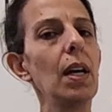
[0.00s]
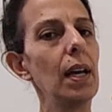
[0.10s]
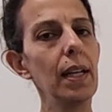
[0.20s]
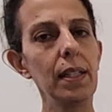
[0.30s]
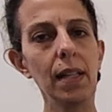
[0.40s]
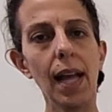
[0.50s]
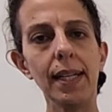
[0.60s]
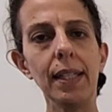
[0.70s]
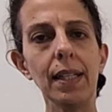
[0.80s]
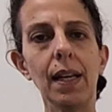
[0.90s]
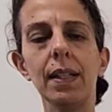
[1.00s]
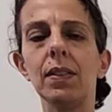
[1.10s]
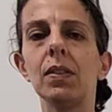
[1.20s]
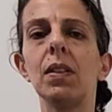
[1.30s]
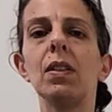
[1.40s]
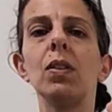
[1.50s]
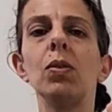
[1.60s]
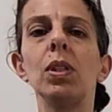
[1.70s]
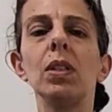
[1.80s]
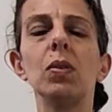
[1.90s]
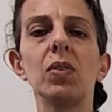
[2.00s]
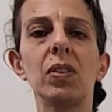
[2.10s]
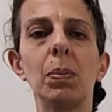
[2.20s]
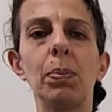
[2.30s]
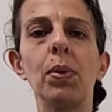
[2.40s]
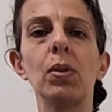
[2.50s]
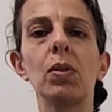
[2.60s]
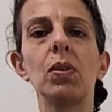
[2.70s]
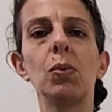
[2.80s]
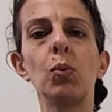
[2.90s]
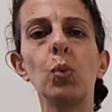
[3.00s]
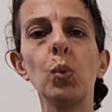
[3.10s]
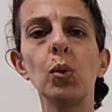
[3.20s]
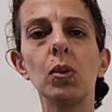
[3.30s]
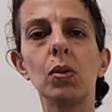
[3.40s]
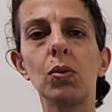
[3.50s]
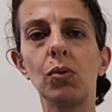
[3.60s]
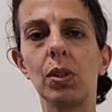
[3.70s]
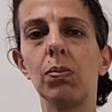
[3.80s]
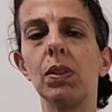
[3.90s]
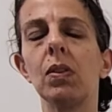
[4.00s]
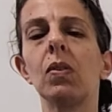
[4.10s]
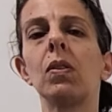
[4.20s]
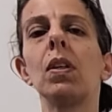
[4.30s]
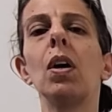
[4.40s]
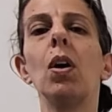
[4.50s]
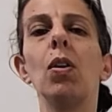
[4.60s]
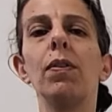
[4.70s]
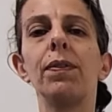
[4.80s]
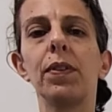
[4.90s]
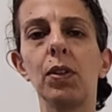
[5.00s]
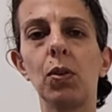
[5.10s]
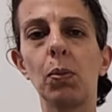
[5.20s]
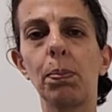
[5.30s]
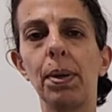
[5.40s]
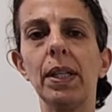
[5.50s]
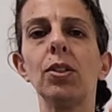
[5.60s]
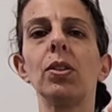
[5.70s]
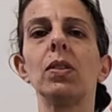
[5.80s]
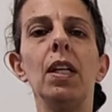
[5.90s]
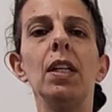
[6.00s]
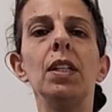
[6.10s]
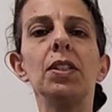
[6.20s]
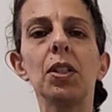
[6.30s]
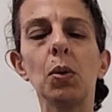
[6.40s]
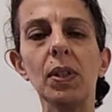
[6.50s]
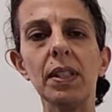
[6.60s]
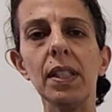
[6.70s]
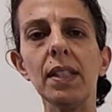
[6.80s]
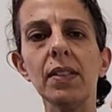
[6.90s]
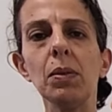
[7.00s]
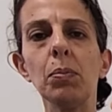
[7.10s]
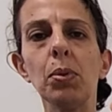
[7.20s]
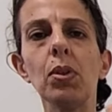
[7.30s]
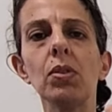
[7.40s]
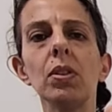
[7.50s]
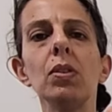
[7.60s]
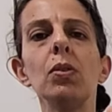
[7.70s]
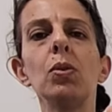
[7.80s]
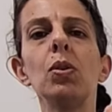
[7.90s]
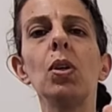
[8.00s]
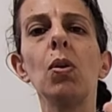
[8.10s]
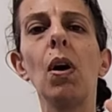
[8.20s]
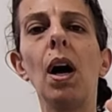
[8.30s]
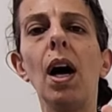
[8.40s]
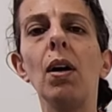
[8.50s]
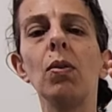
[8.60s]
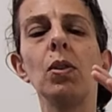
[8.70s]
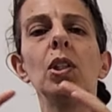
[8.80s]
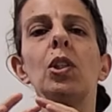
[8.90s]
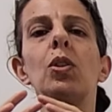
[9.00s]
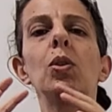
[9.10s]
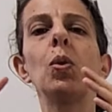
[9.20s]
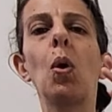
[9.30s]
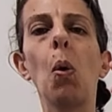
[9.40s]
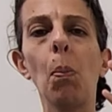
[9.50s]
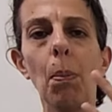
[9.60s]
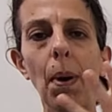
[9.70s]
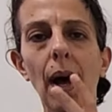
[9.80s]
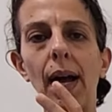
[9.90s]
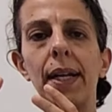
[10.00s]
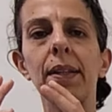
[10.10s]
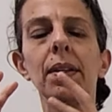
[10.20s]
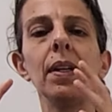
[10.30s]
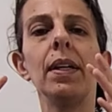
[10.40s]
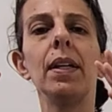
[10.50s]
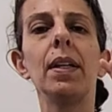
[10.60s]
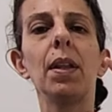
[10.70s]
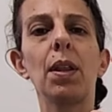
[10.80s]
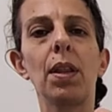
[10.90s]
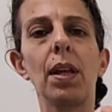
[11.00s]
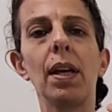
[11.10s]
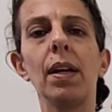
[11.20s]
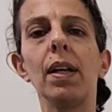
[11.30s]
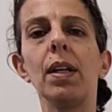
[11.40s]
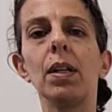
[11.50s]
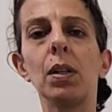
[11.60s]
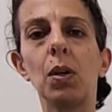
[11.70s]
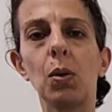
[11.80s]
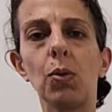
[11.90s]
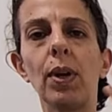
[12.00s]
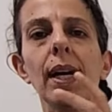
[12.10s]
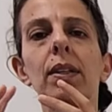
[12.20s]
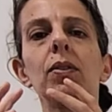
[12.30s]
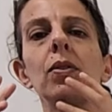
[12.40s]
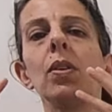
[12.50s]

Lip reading: in any case that you need to support the root treatment of your patient. So it is important to know how to combine the correct